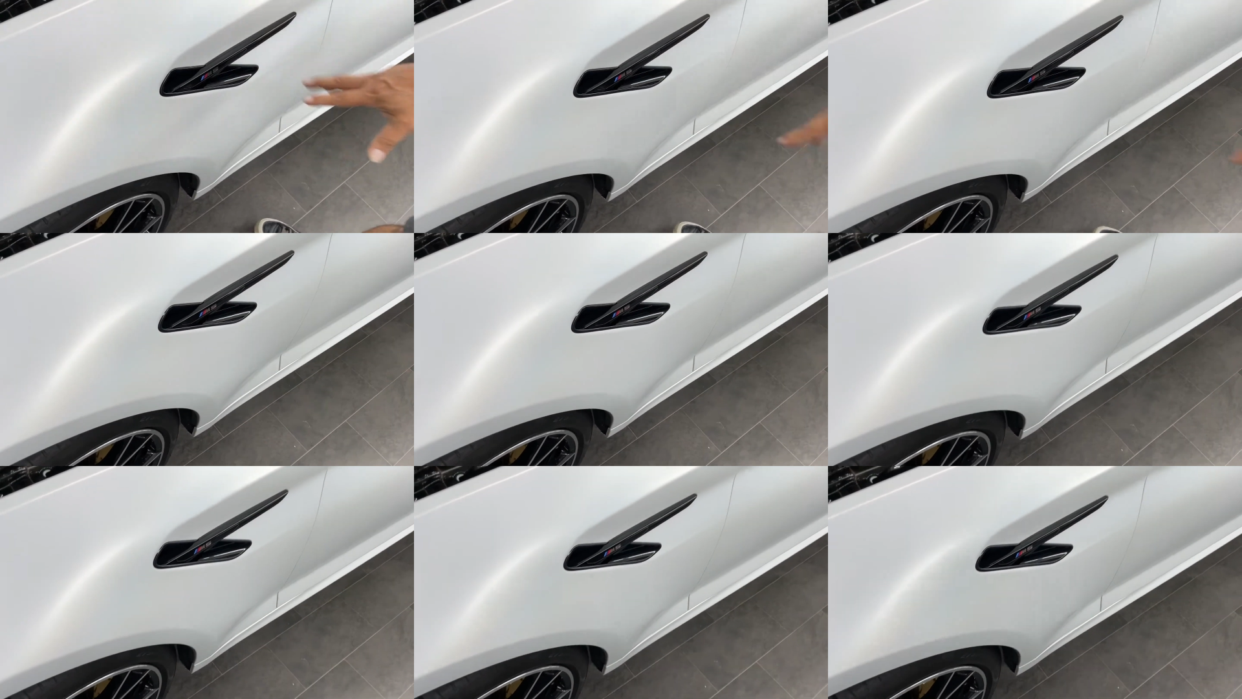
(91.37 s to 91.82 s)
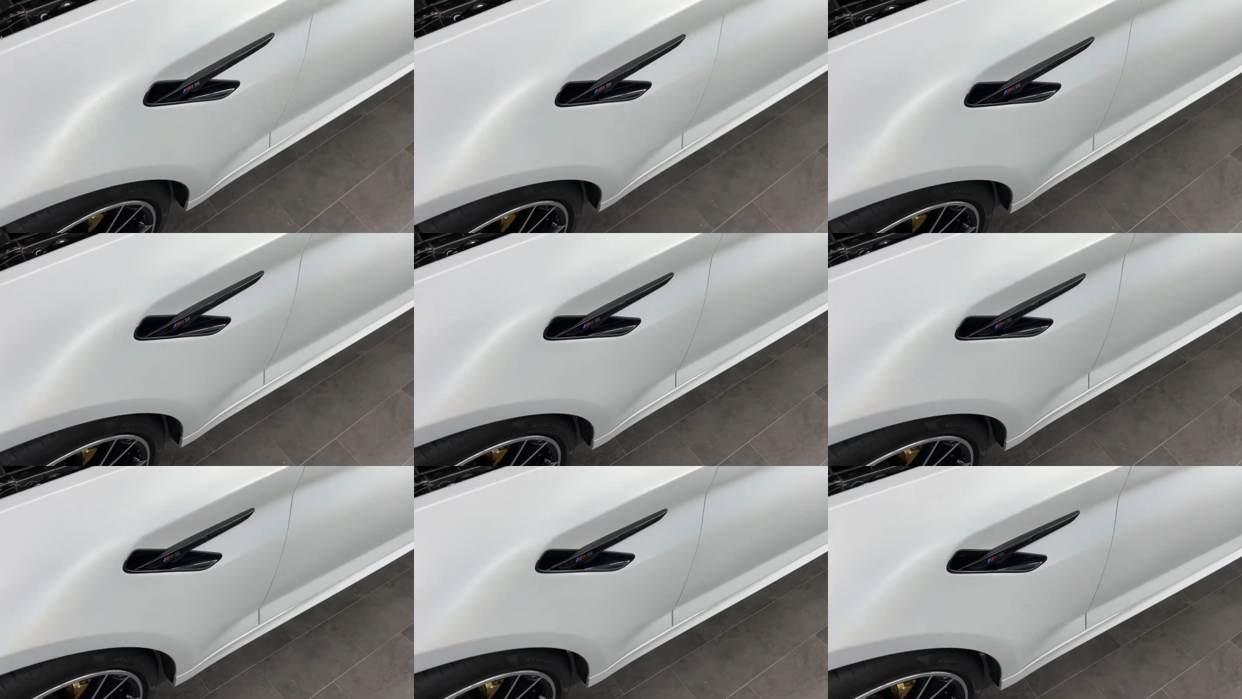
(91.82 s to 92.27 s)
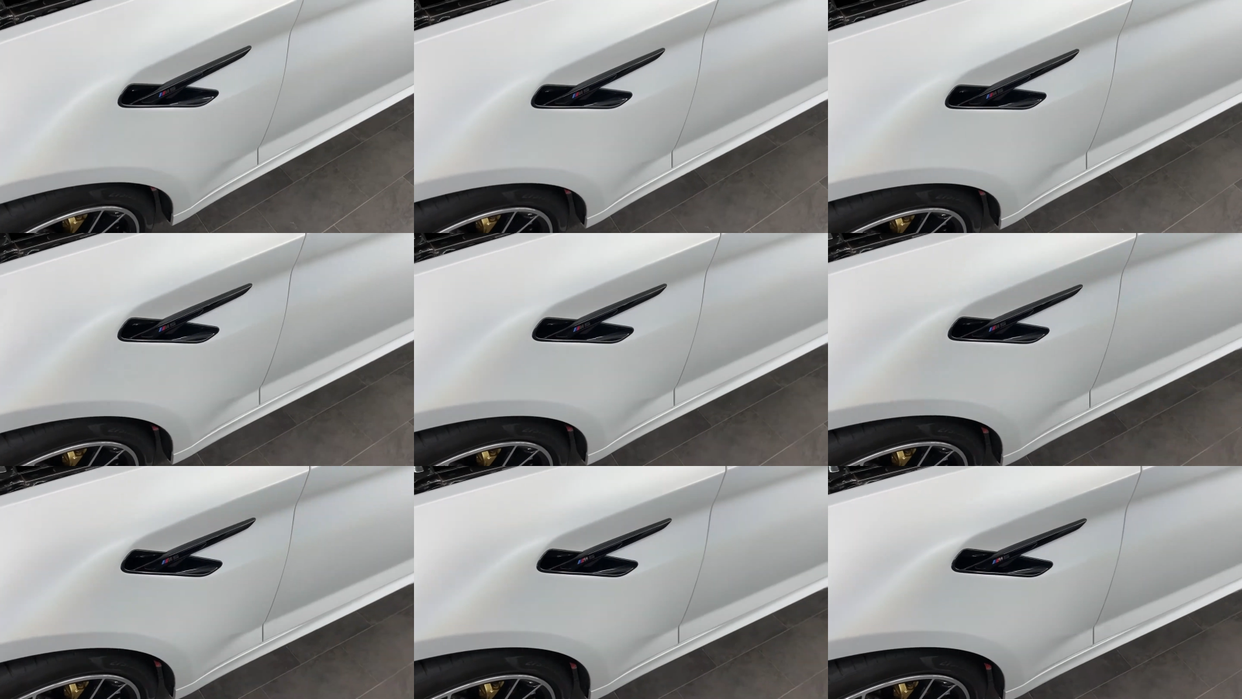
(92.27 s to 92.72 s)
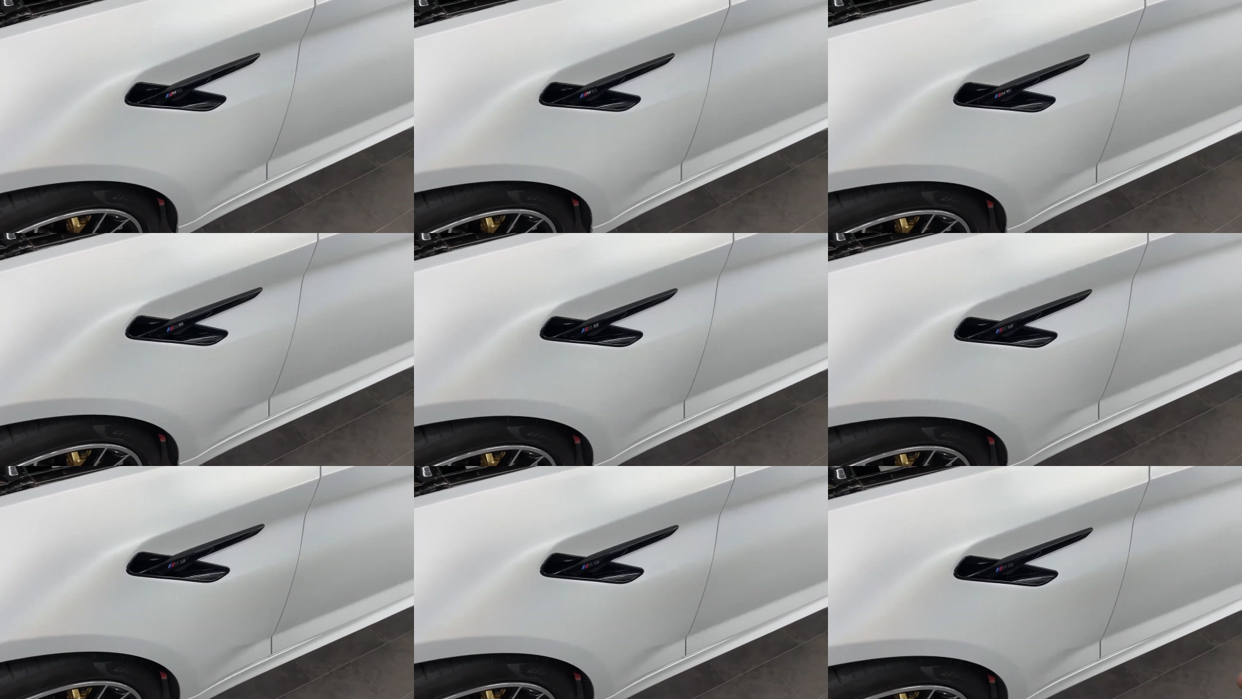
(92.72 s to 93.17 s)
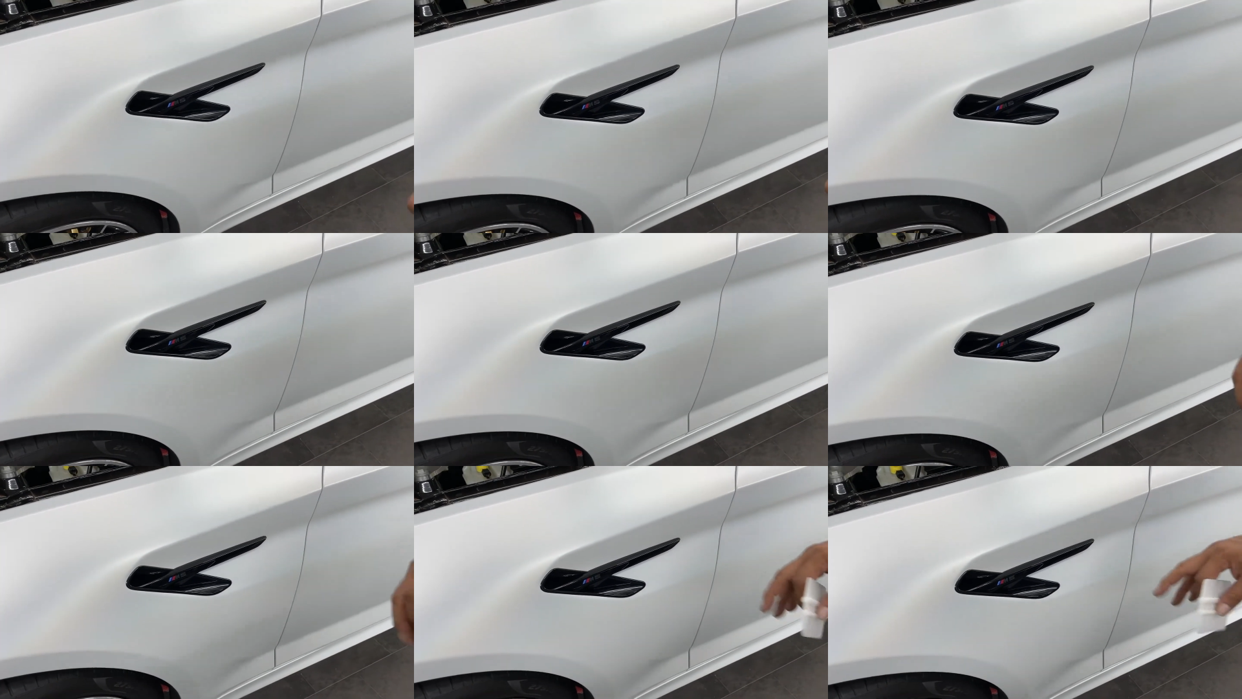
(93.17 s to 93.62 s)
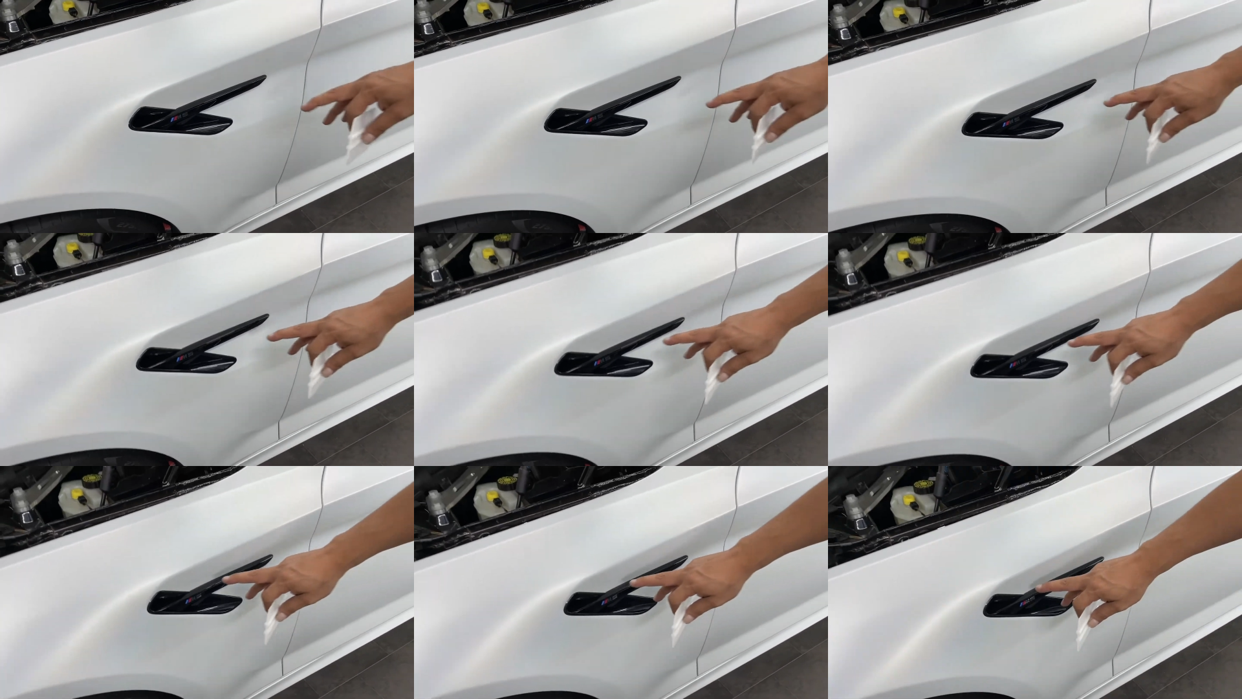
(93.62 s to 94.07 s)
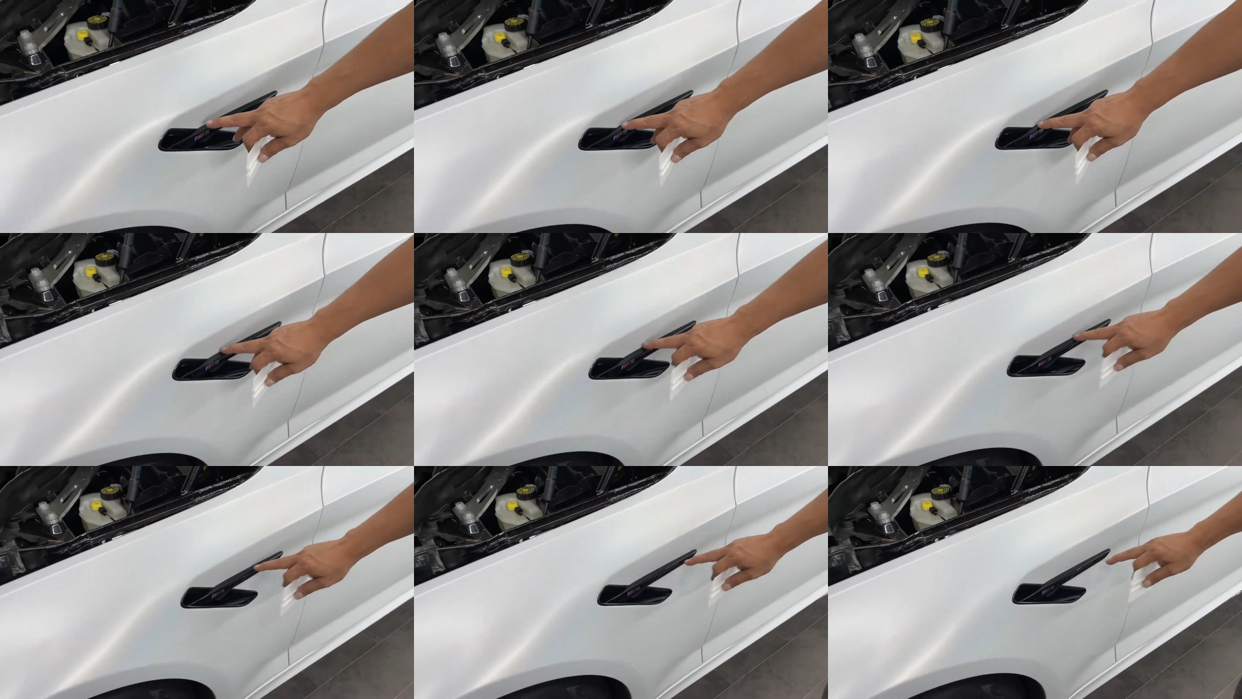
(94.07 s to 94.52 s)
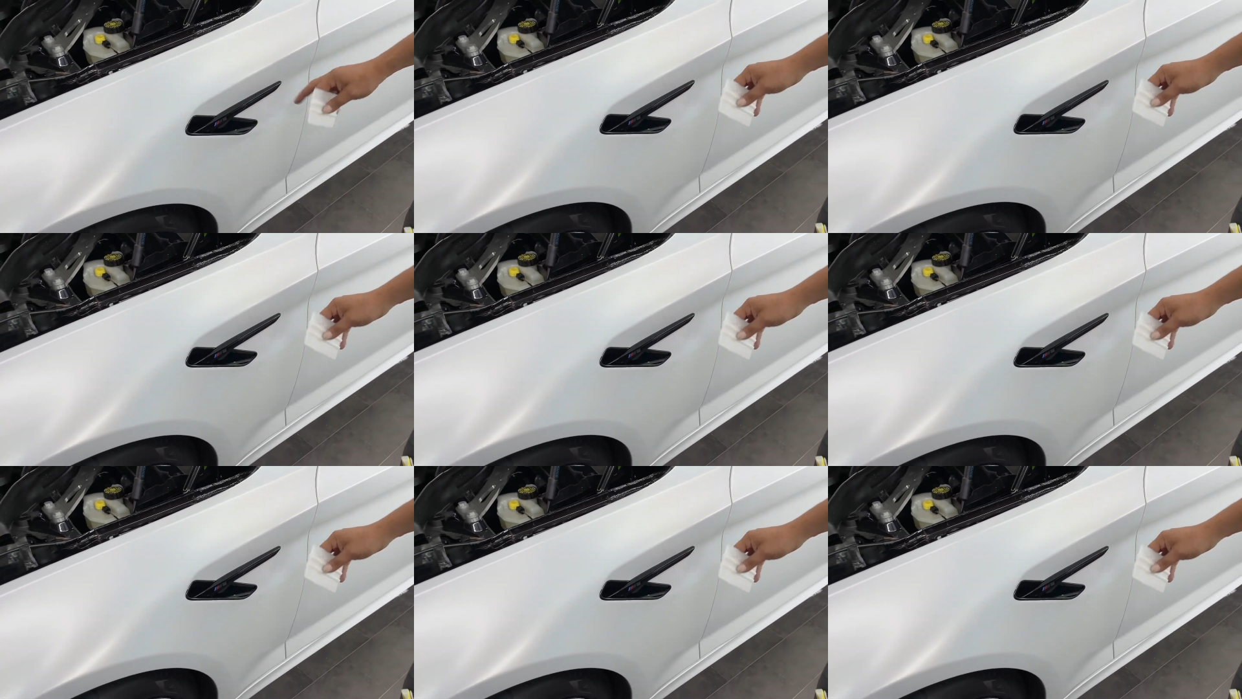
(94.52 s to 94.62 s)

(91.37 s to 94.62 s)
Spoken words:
No face is visible, so there are no lips to read.